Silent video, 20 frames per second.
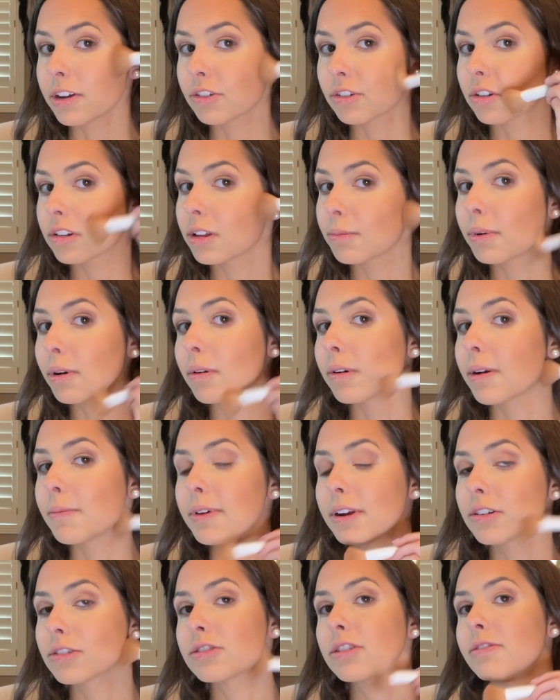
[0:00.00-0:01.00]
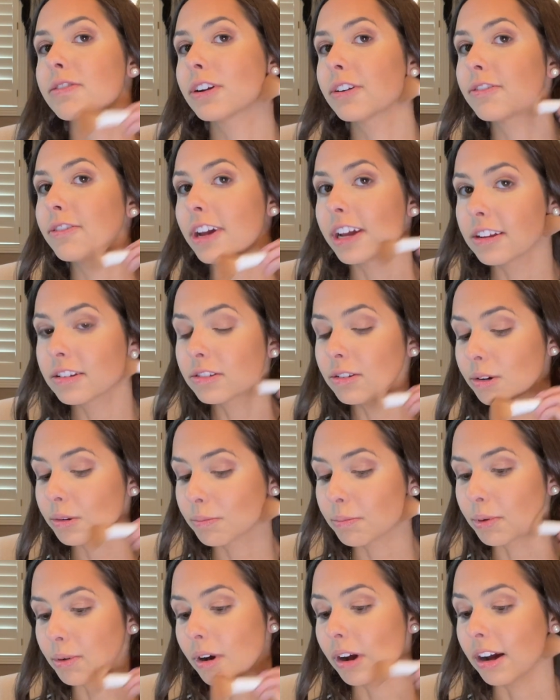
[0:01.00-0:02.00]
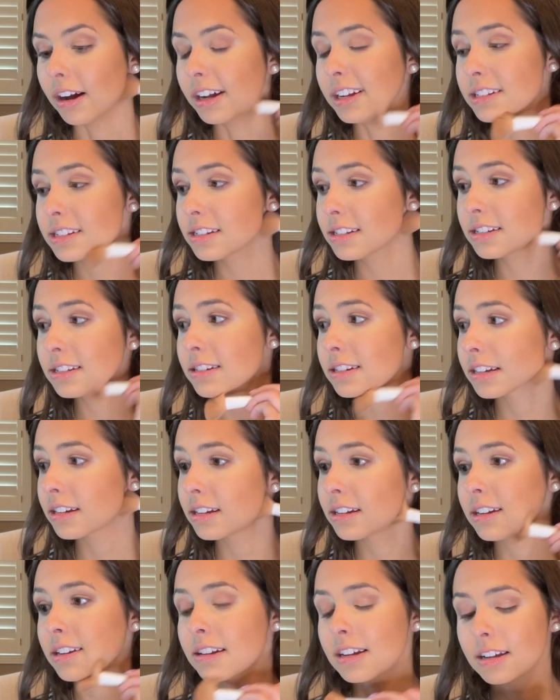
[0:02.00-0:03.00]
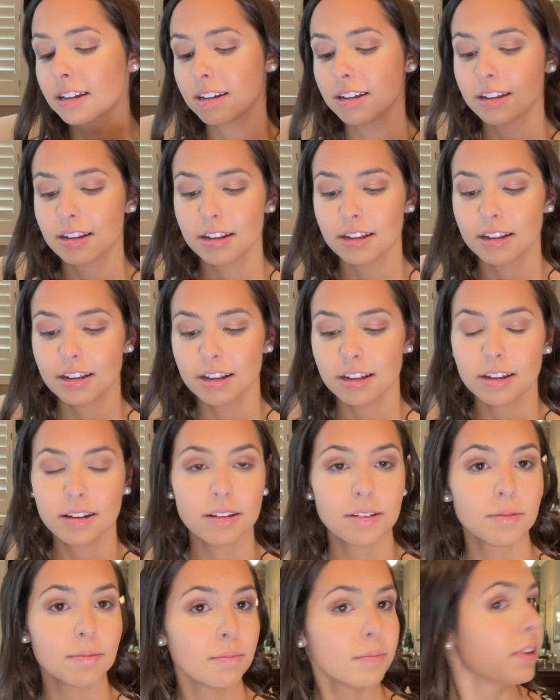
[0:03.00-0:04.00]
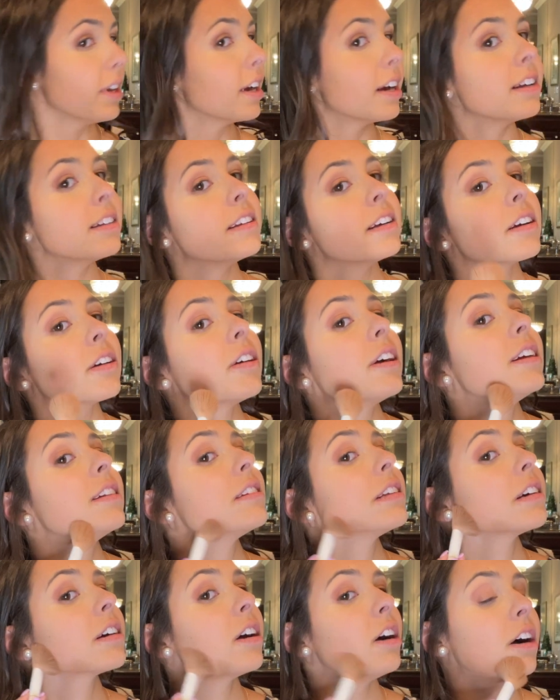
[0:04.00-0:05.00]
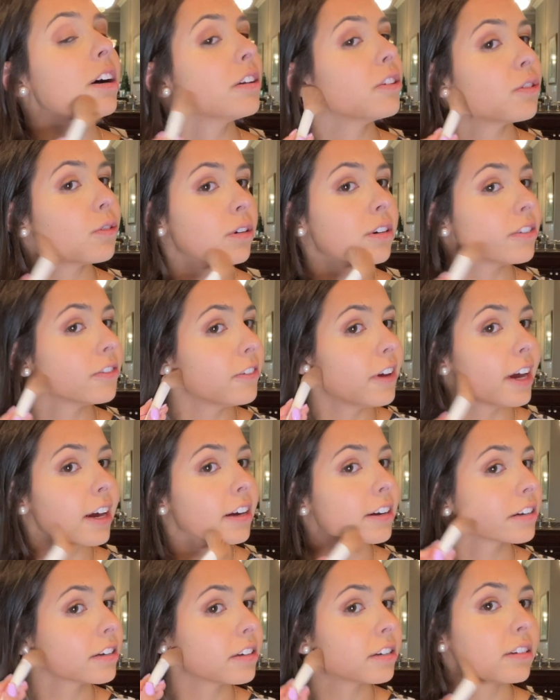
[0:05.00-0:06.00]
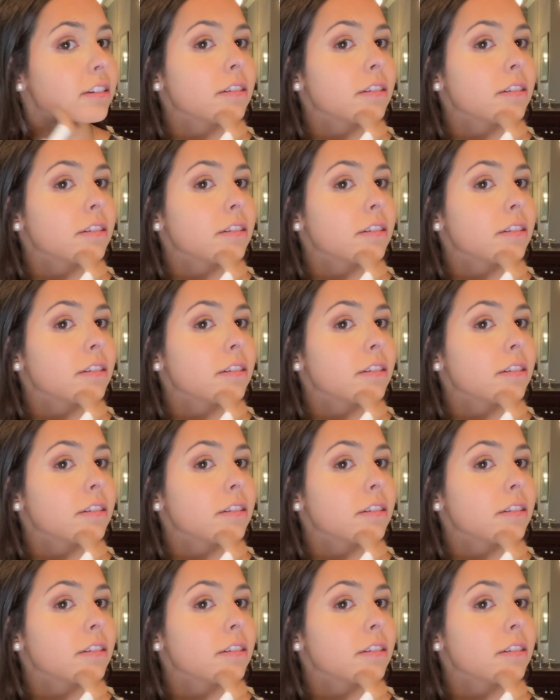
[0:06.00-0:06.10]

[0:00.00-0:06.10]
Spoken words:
sure the perimeters of your face look bronzed because it creates a contour effect.